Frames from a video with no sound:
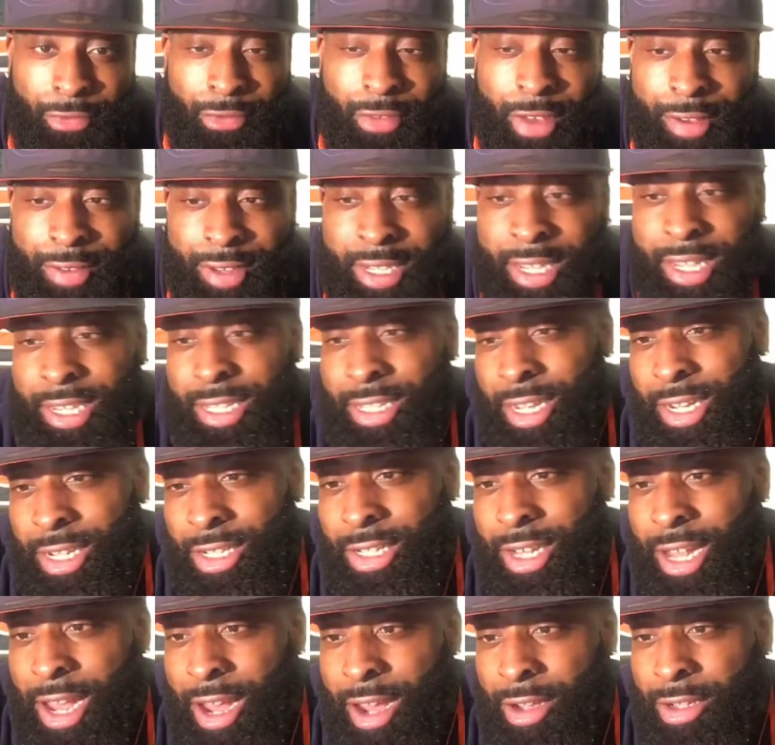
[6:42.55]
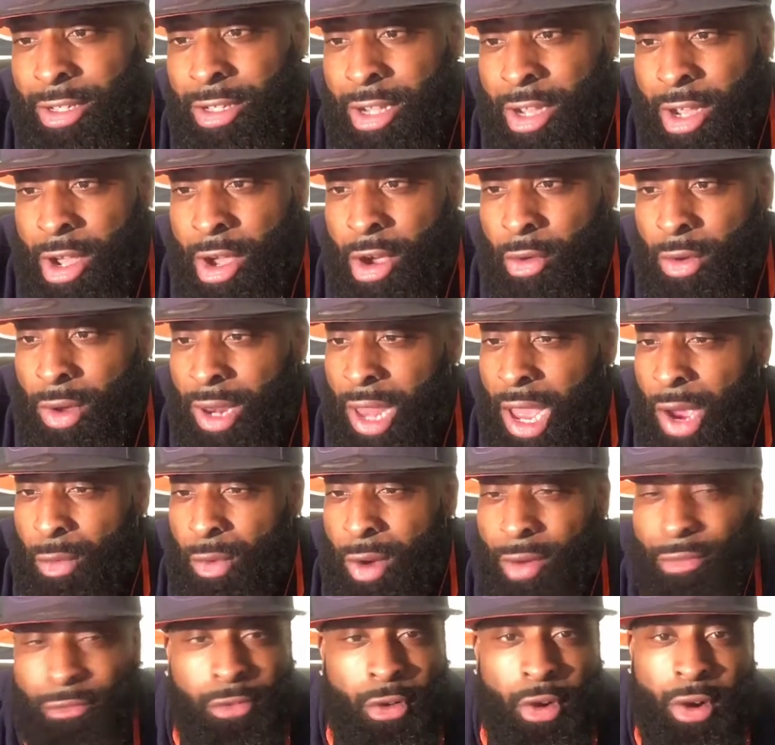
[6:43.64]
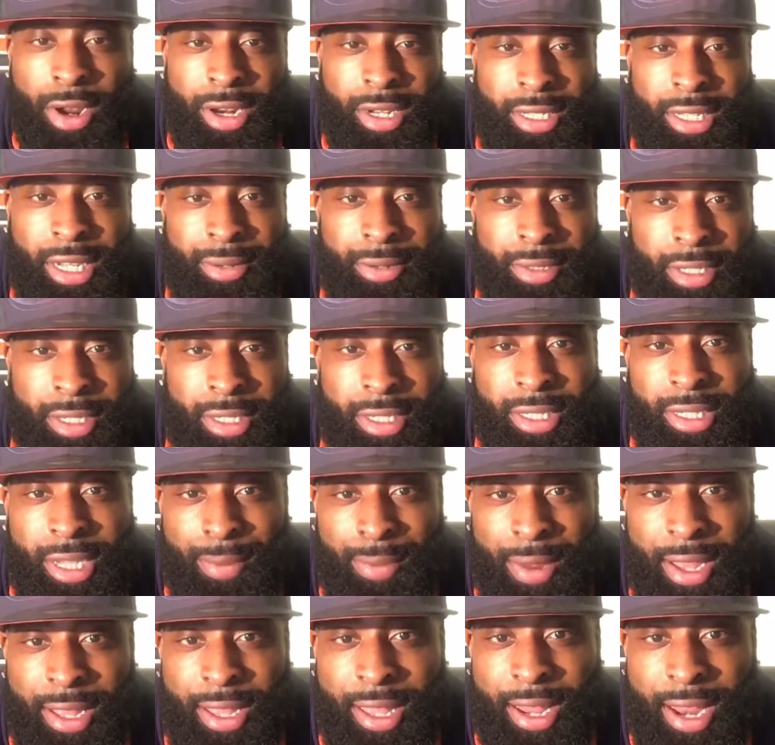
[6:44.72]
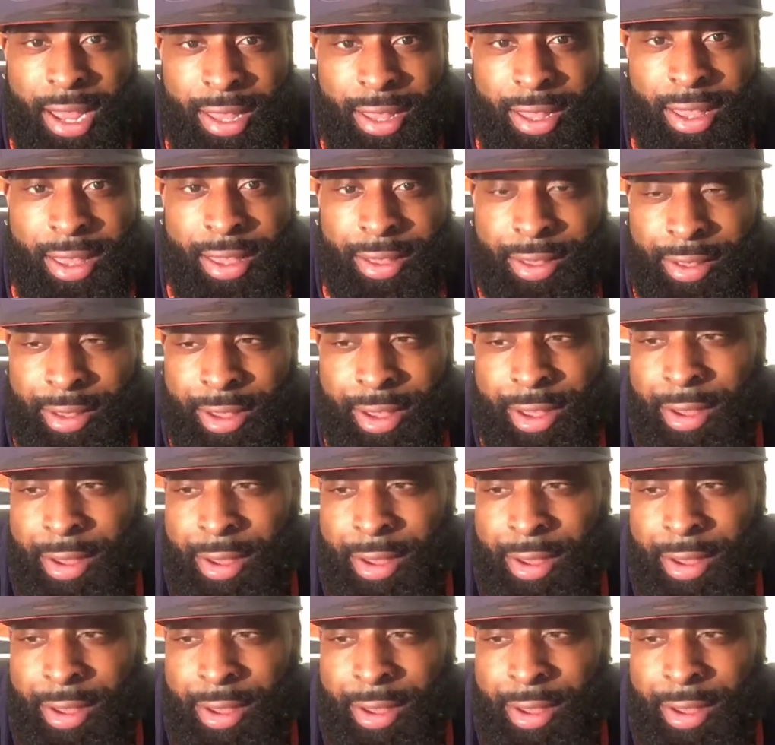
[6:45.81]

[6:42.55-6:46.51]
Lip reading: 15 touchdowns with 4 interceptions or something like that, I think.